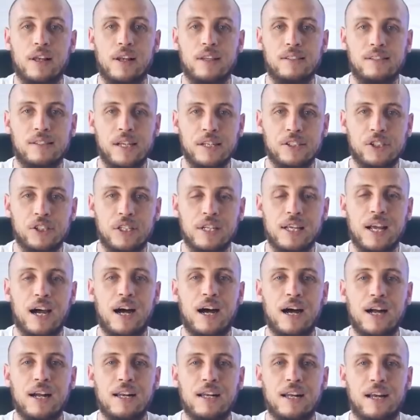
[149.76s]
that essentially
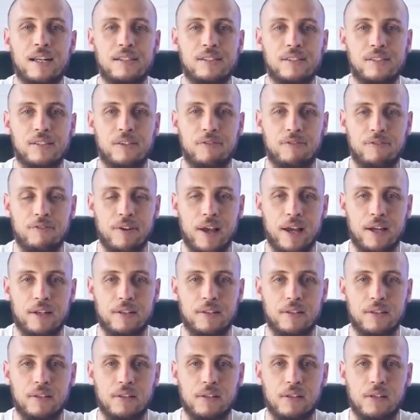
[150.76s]
highlights the
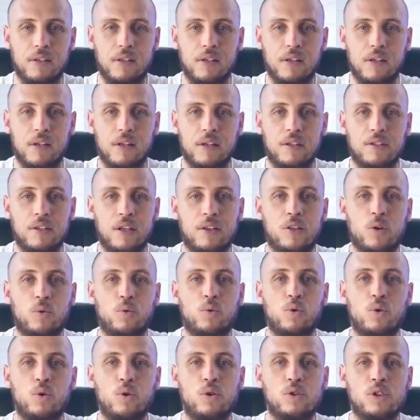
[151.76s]
fact that the
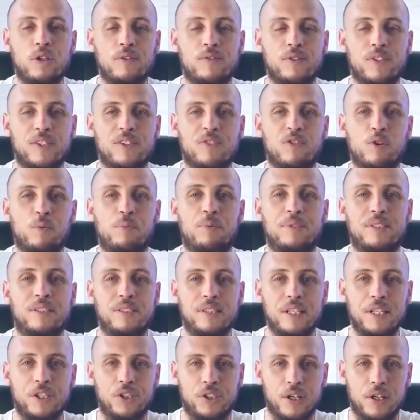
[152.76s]
rules of civil
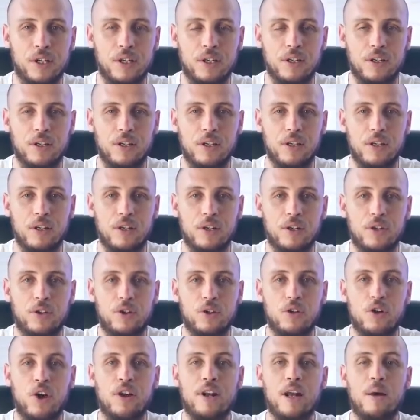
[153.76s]
procedure
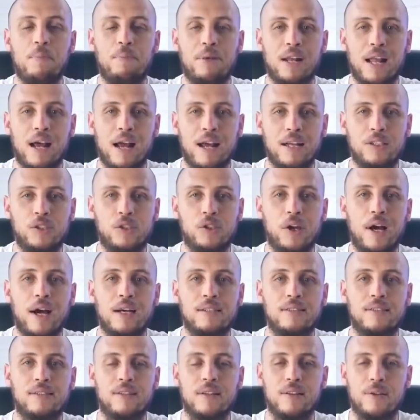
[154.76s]
do not apply to
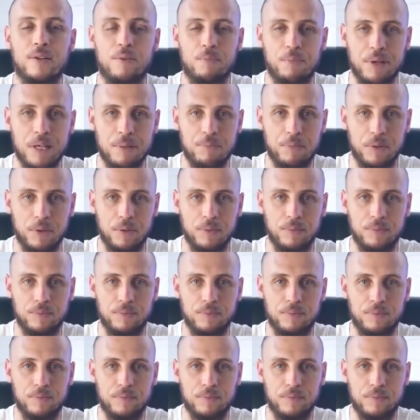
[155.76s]
us, the people.